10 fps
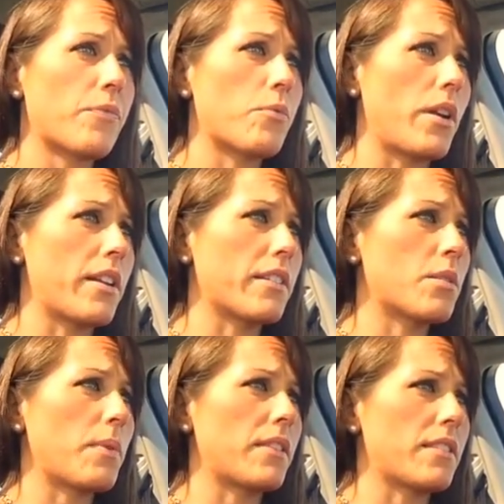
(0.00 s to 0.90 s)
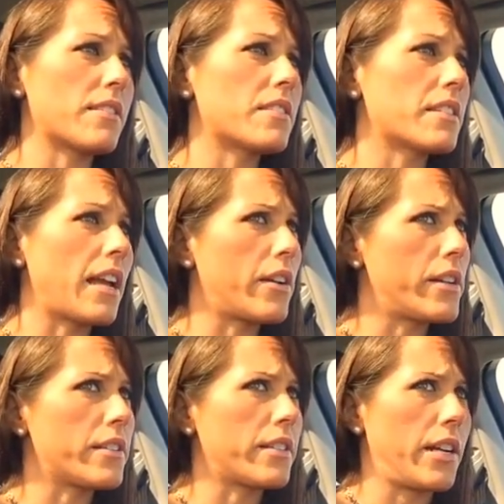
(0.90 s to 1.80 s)
running's been this
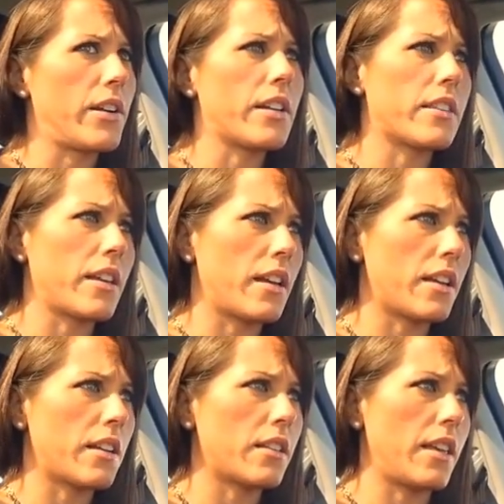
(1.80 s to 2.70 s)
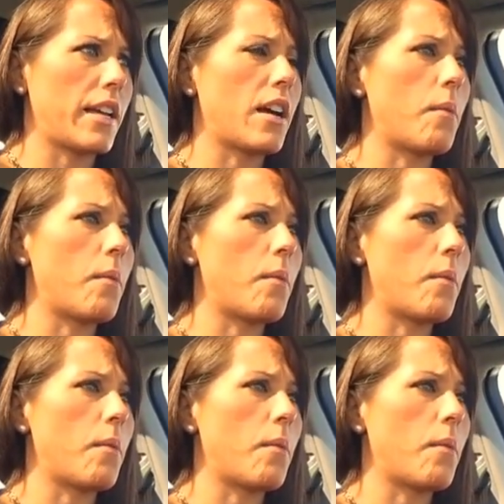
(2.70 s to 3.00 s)
scary, scary thing. Like a